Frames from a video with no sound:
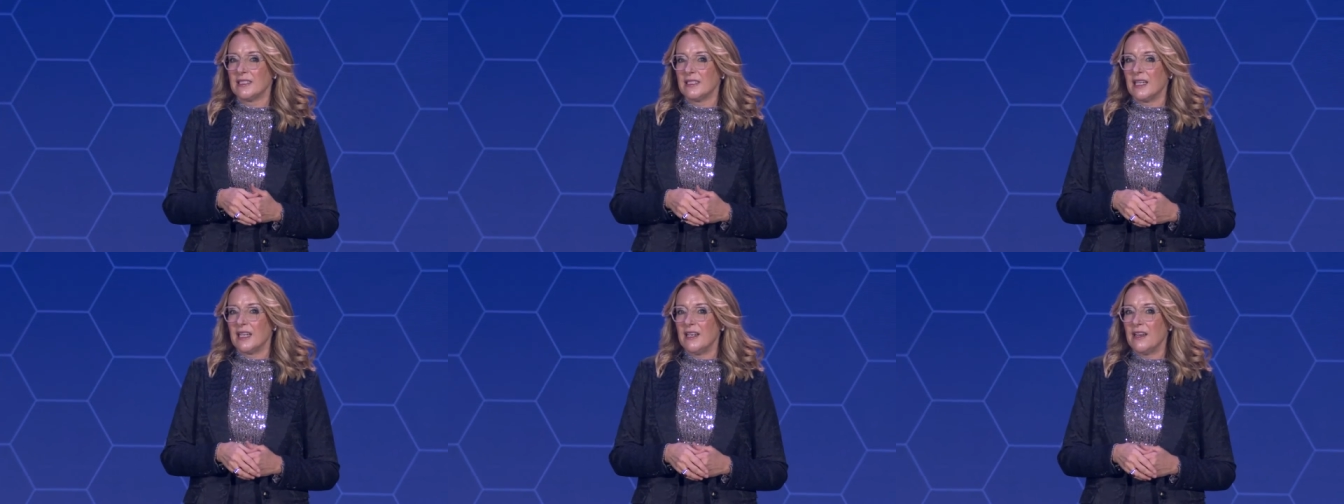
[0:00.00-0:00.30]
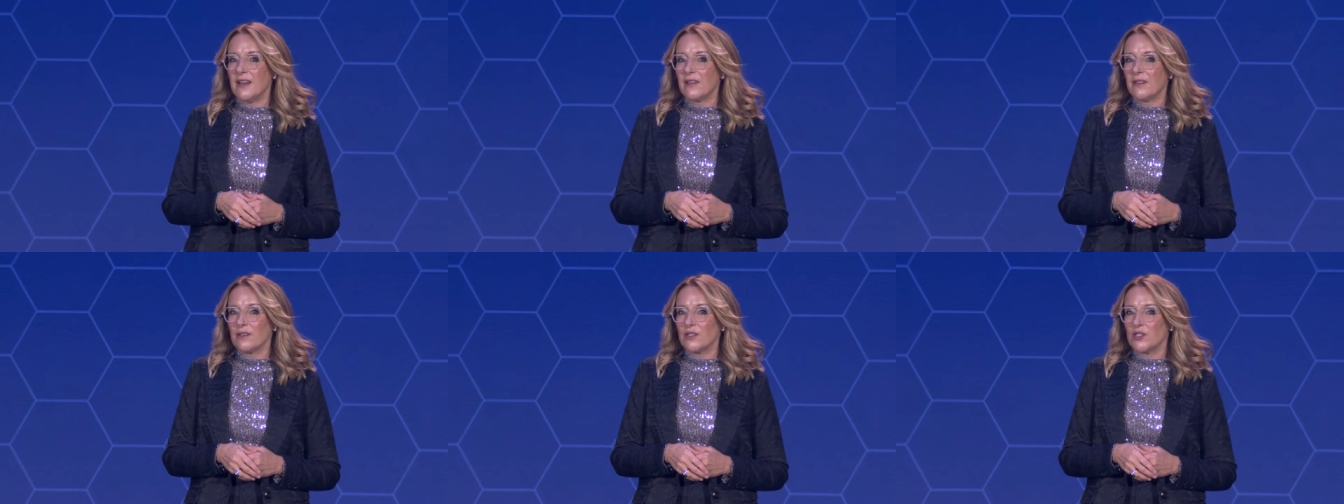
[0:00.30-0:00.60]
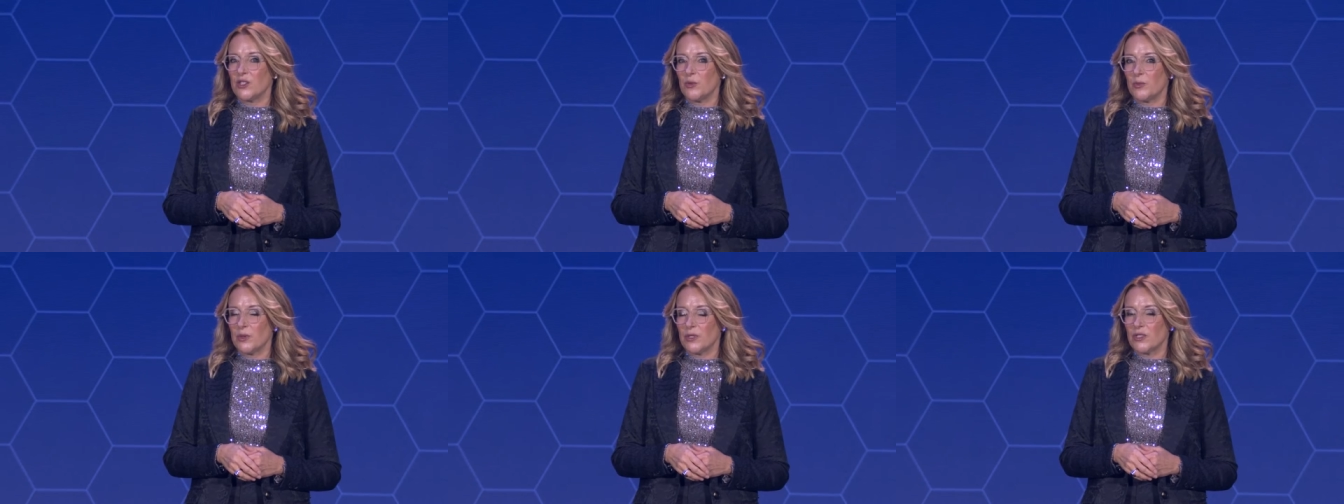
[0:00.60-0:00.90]
another
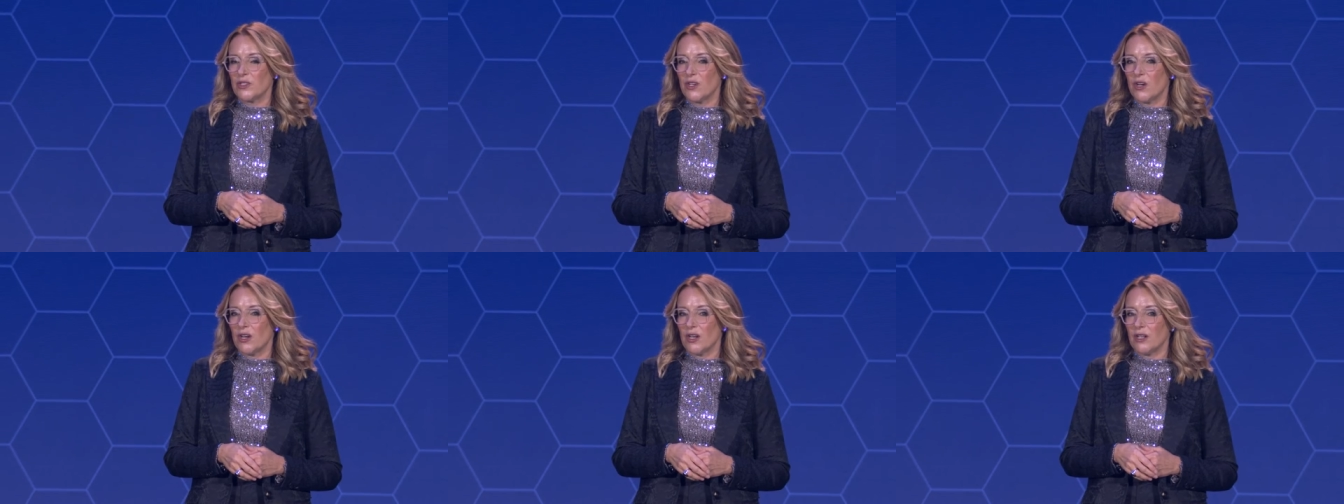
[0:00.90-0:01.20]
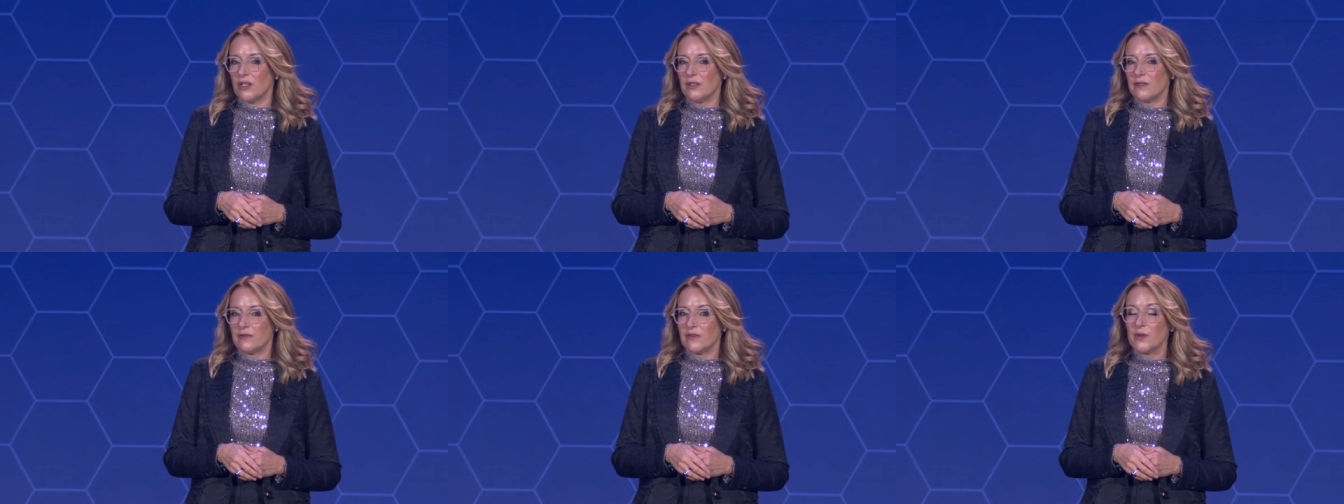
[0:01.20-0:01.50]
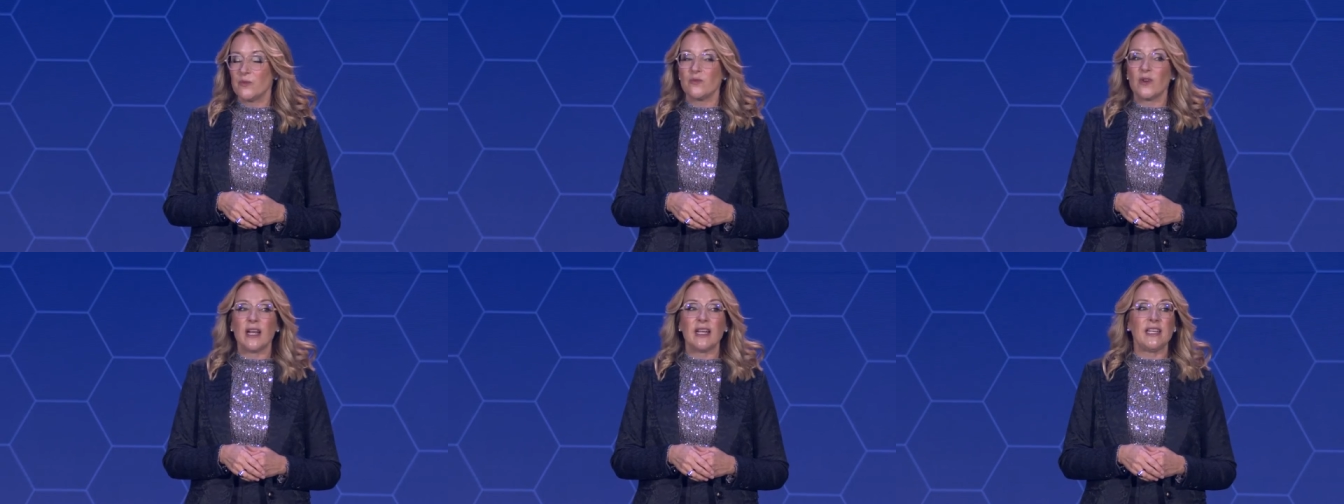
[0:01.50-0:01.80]
superstar
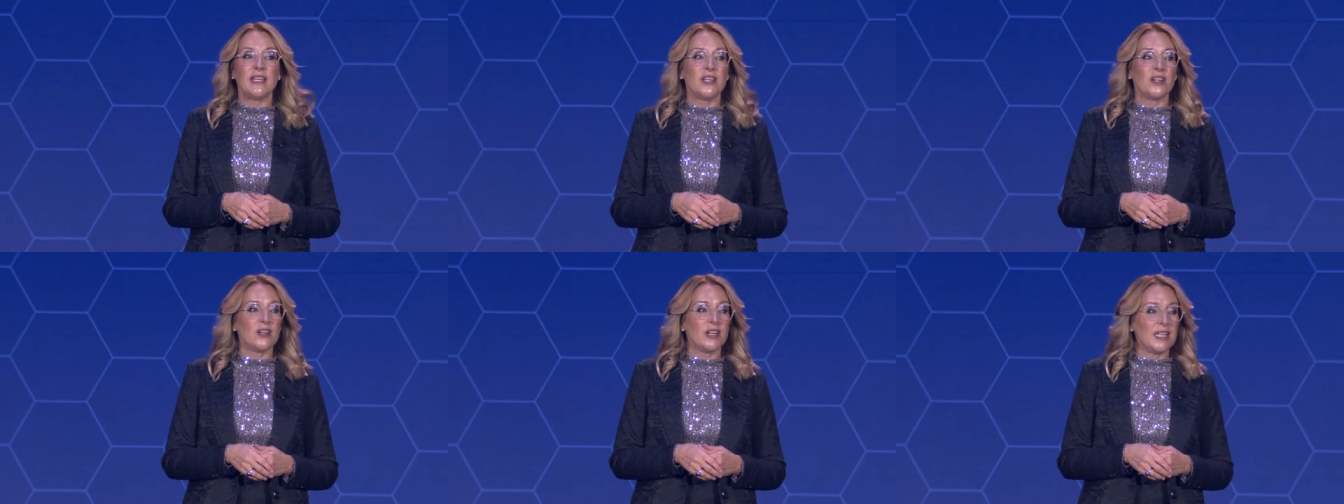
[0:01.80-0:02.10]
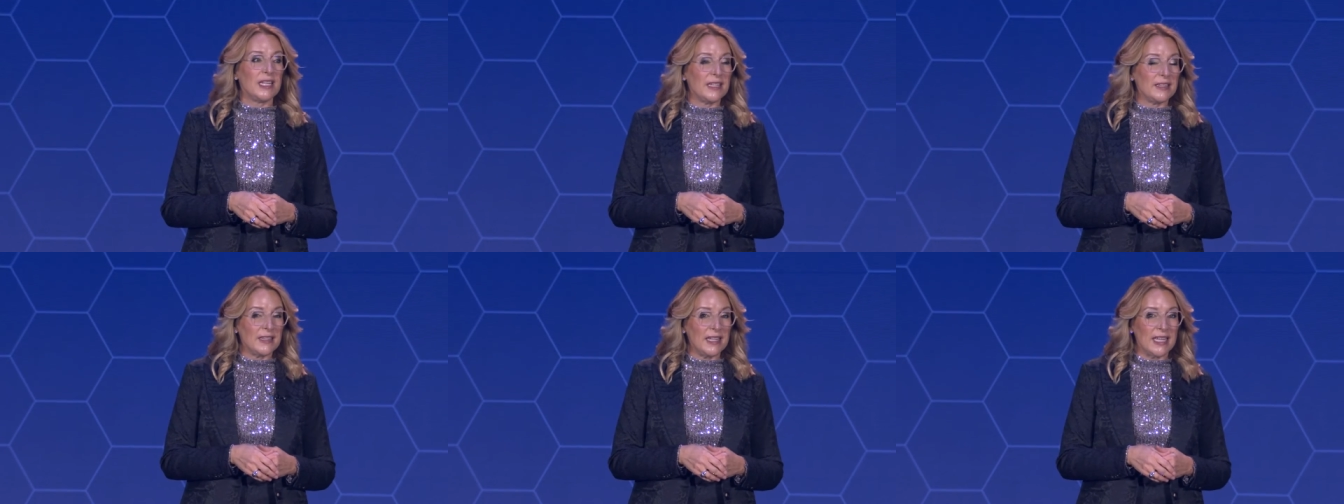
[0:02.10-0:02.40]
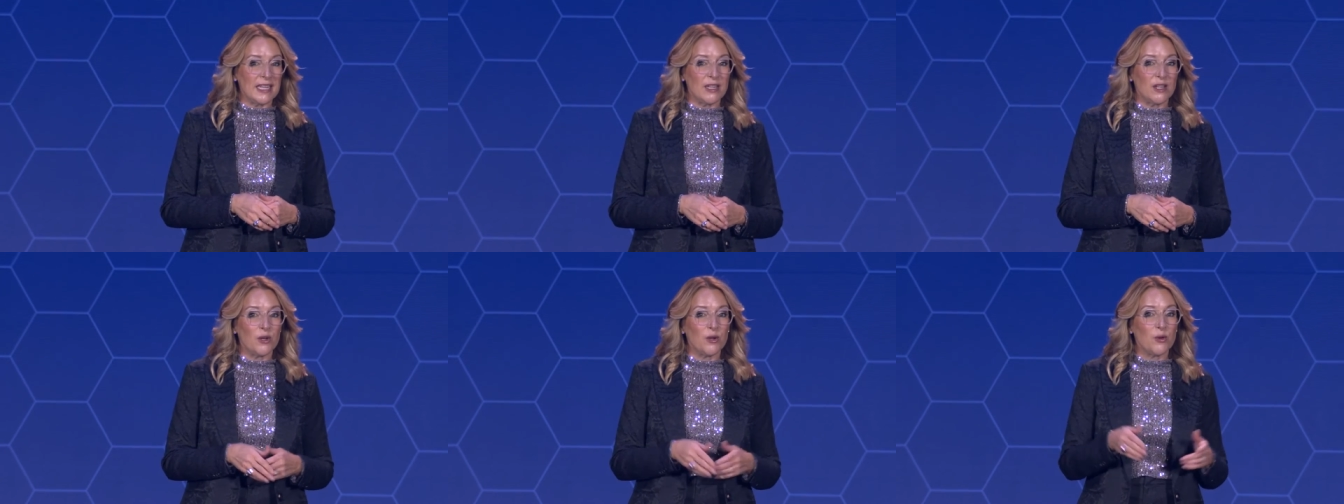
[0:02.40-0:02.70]
from right here in
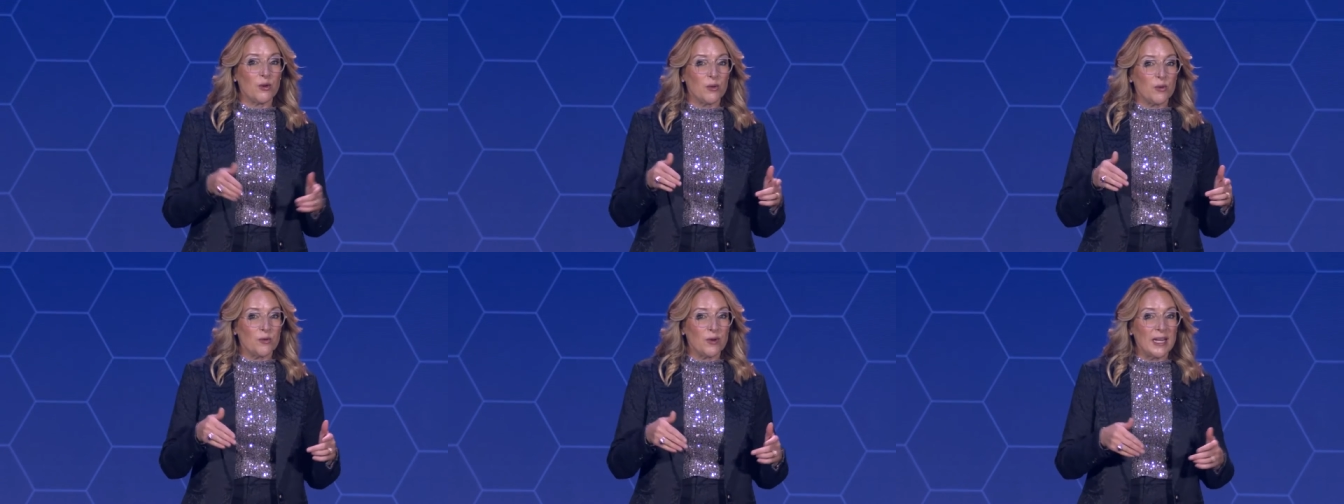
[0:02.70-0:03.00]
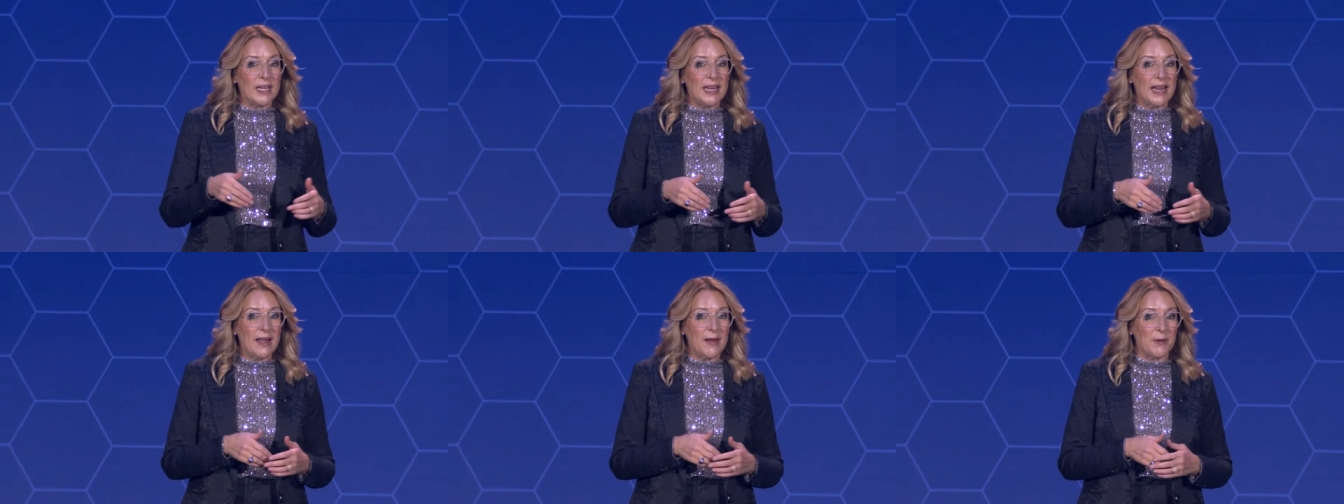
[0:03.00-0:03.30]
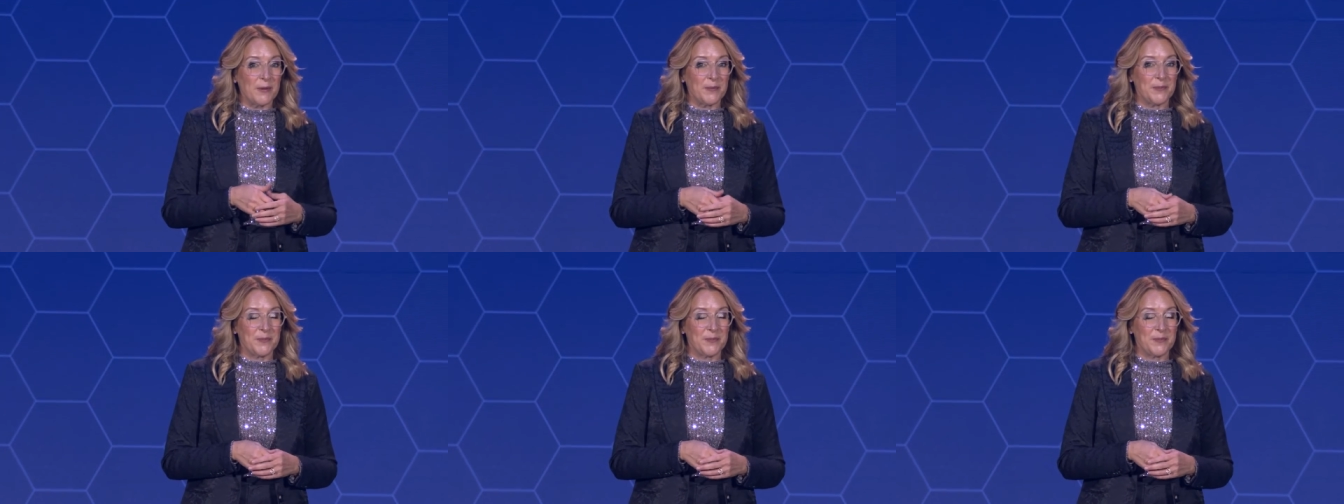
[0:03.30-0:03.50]
Atlanta right now.